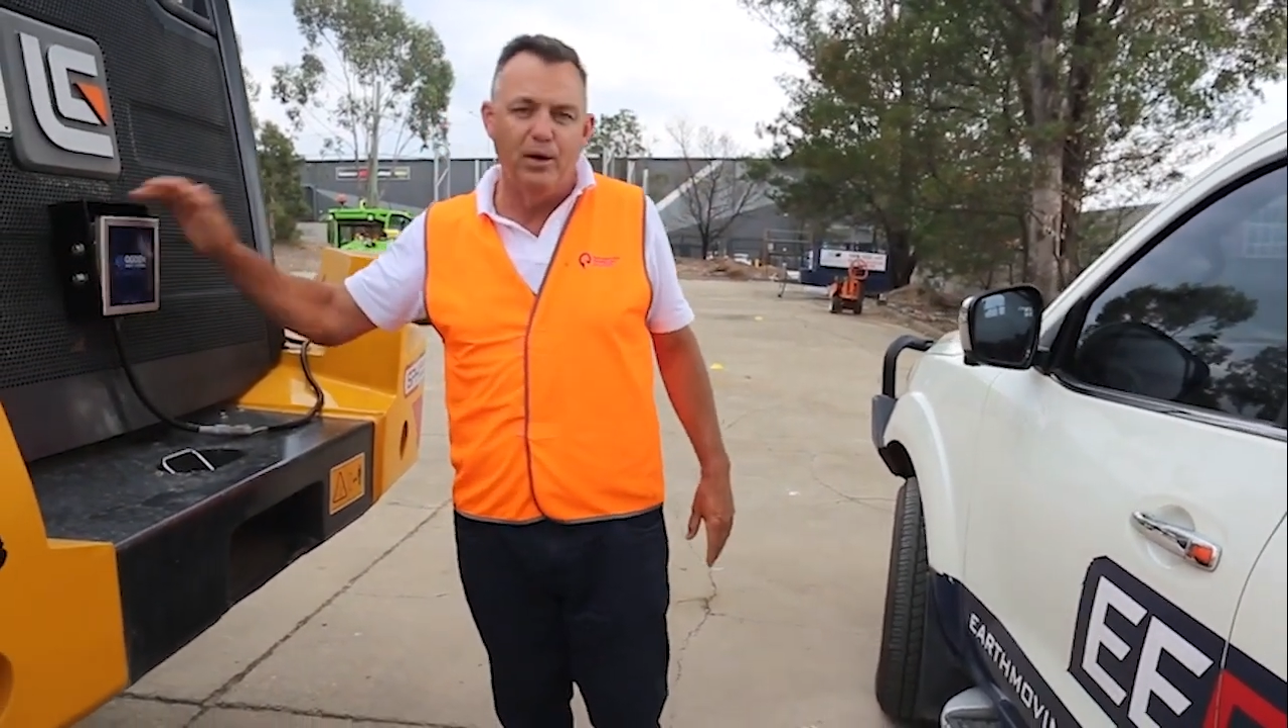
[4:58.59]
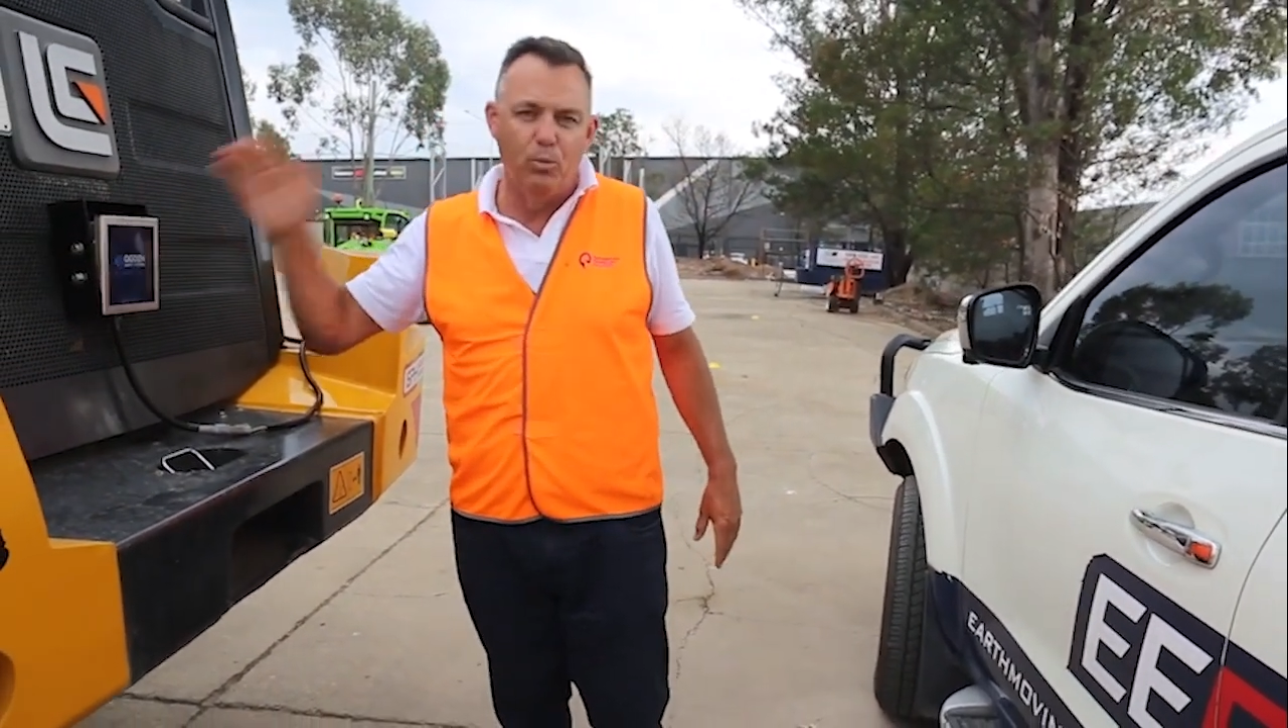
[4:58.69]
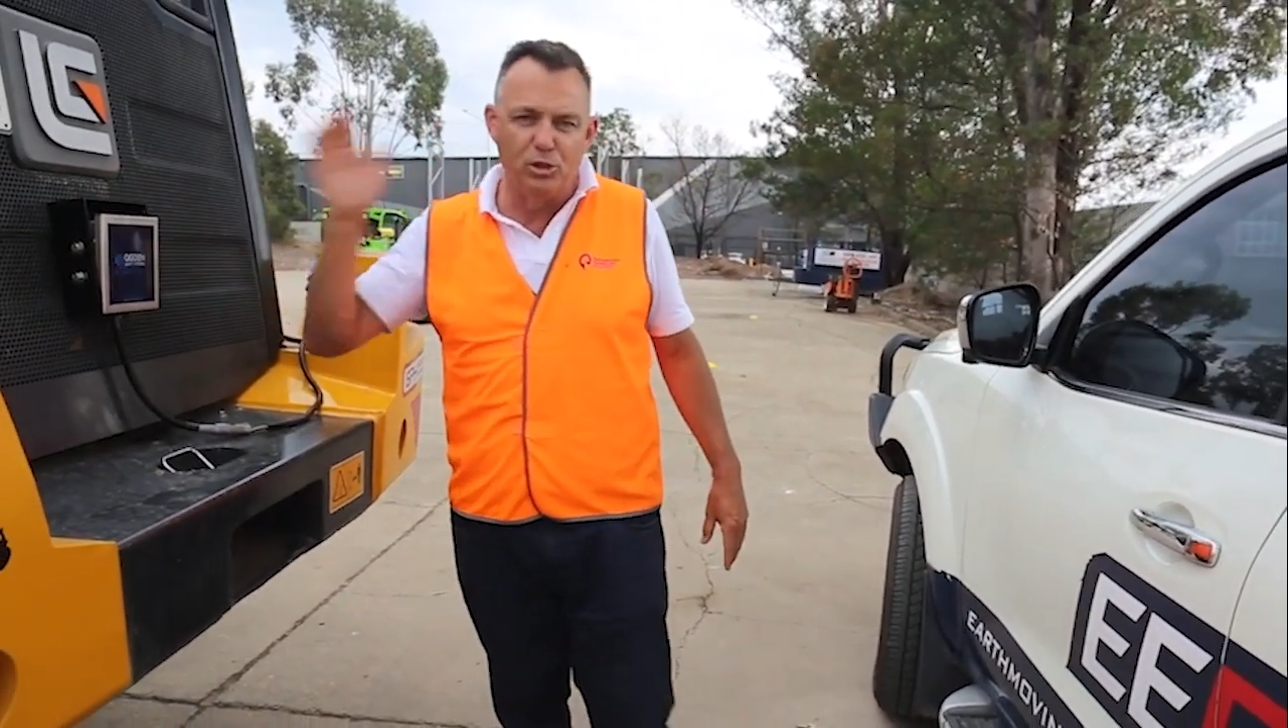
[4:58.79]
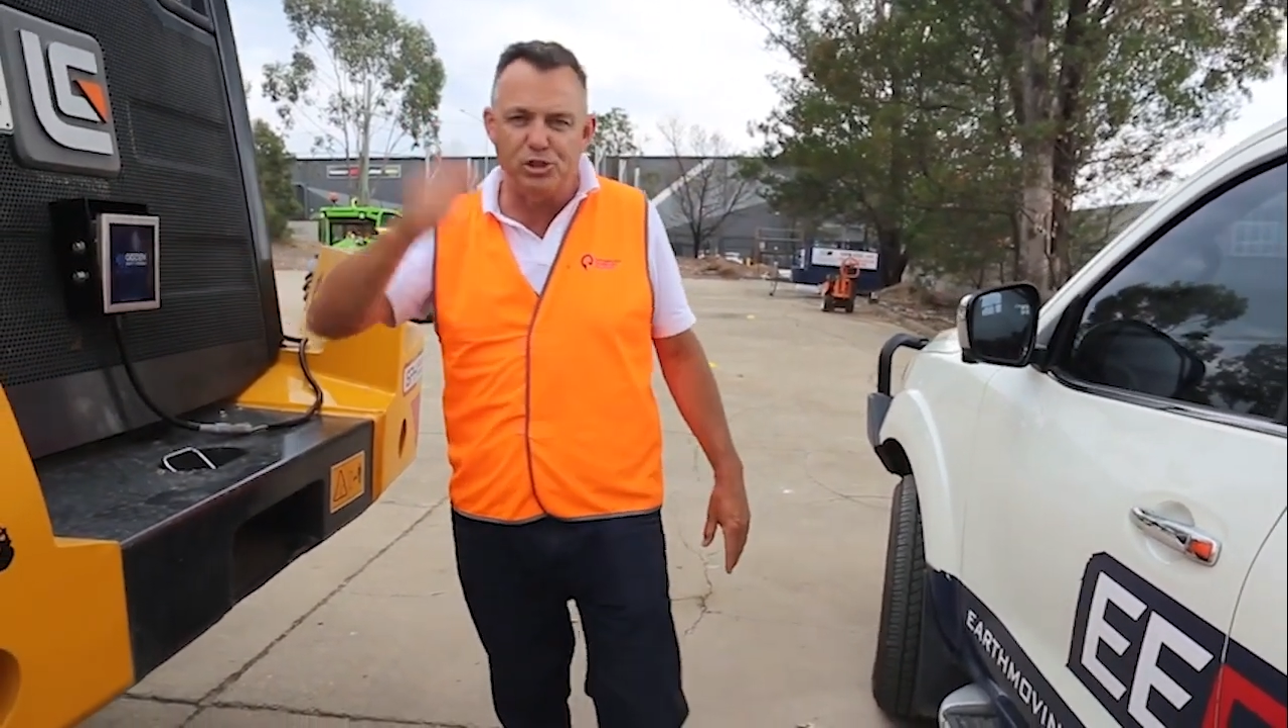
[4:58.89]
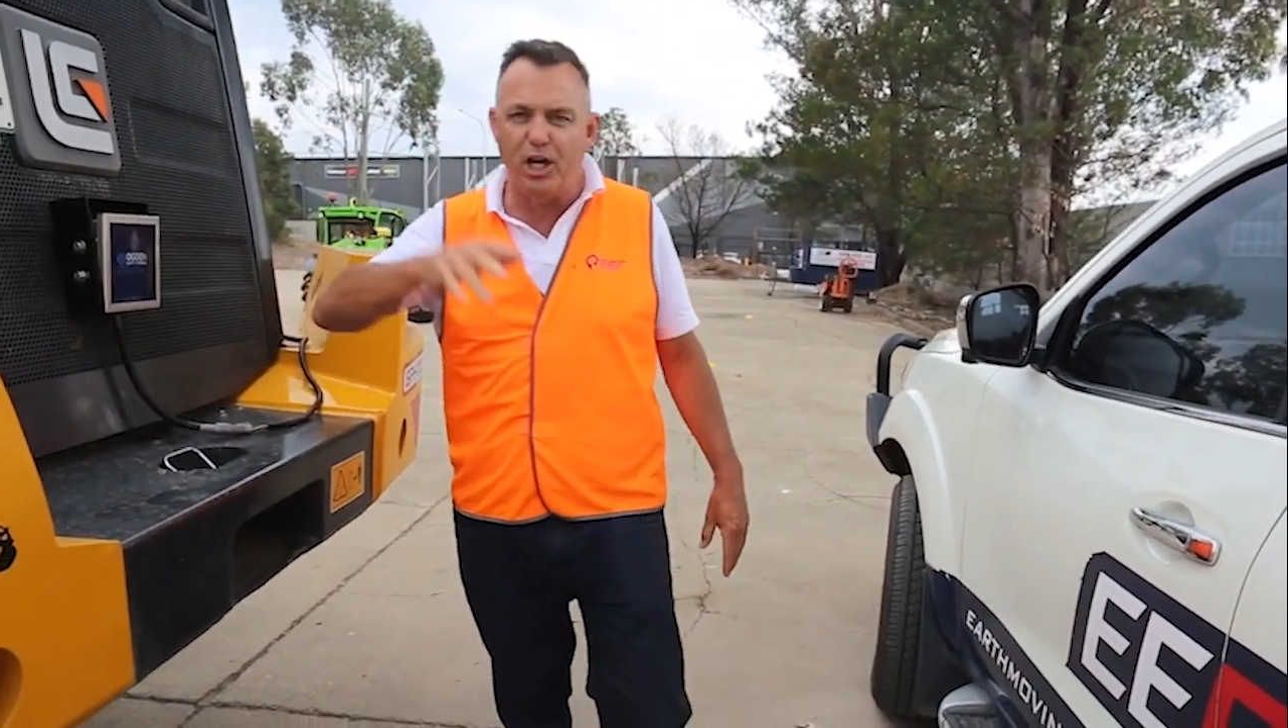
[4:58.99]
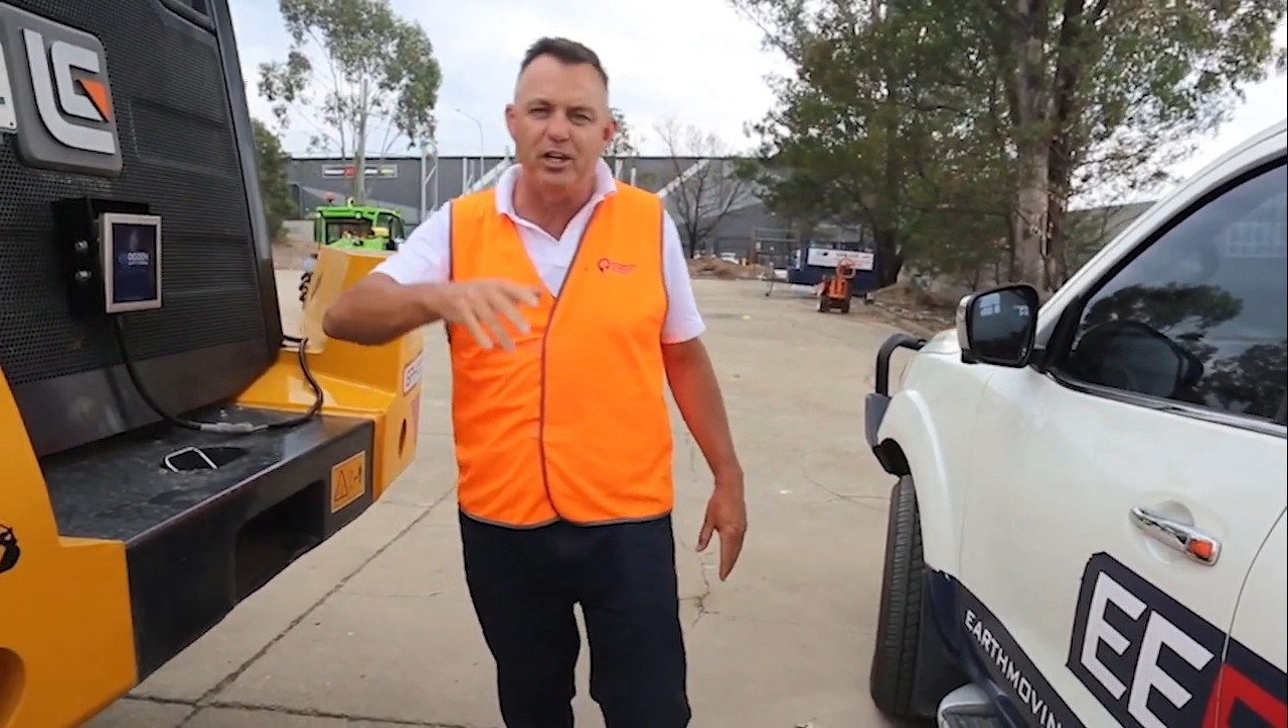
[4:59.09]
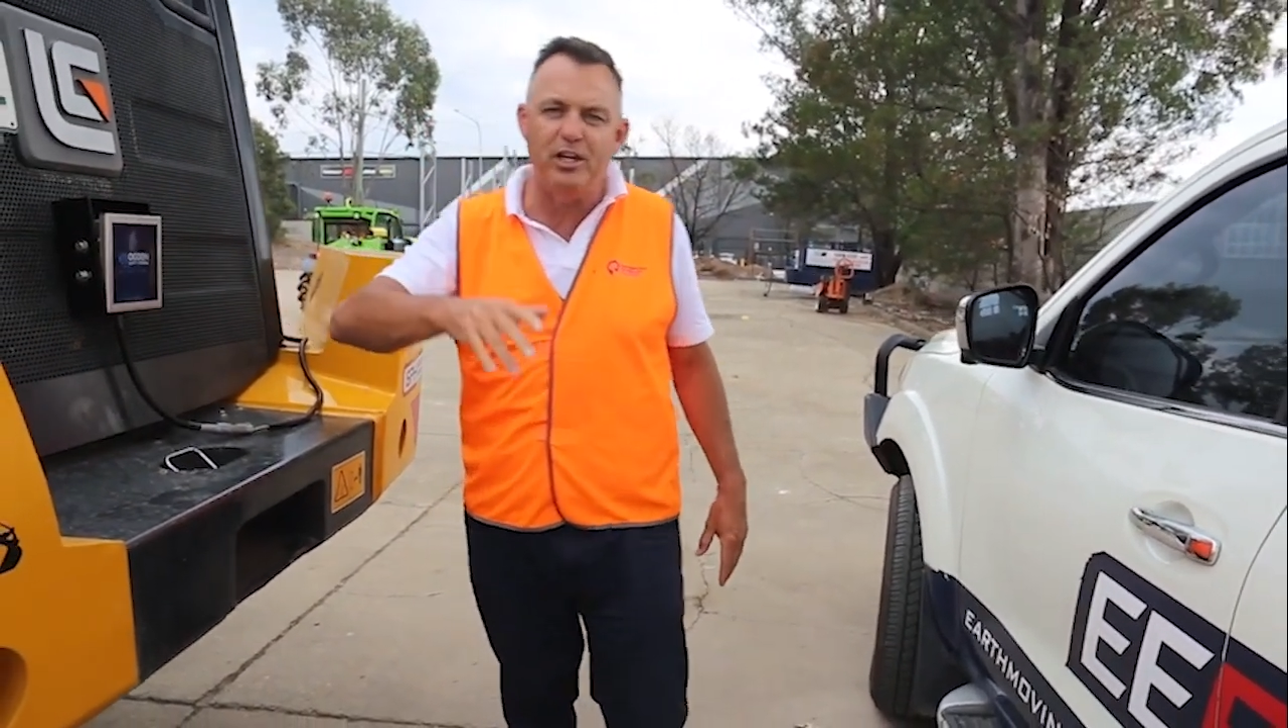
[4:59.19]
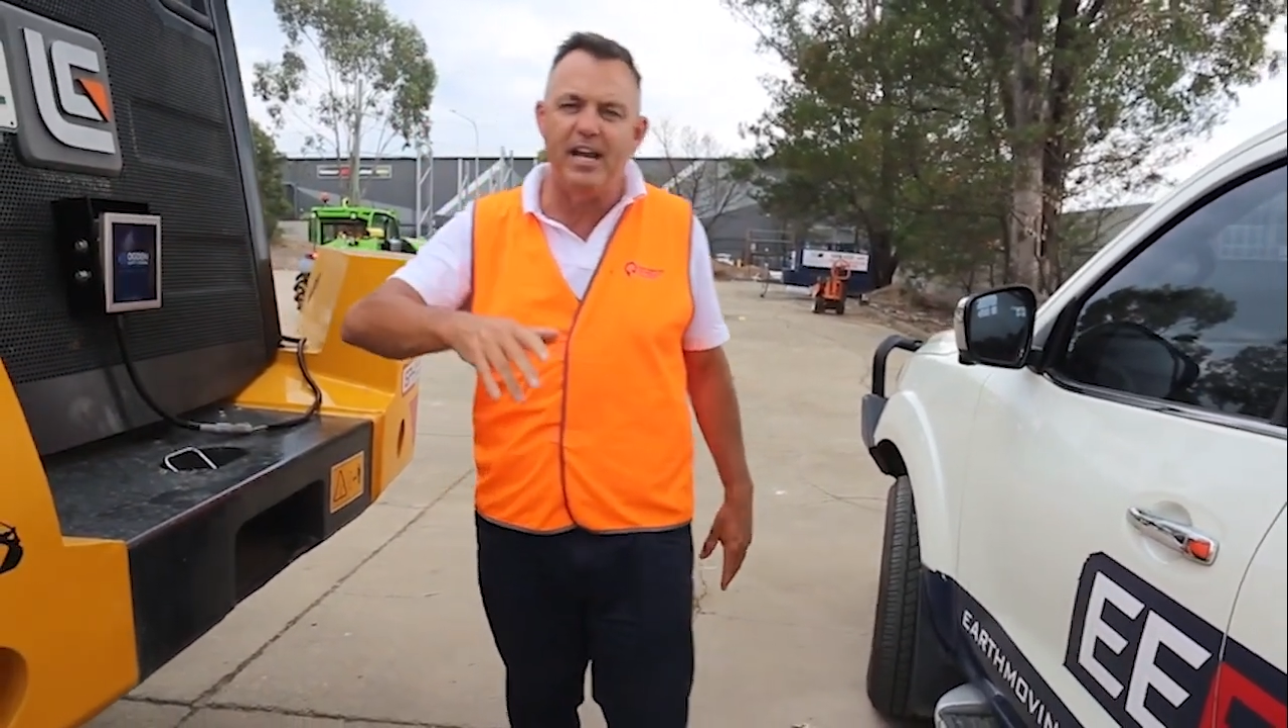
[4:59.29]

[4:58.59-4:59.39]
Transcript: We'll show you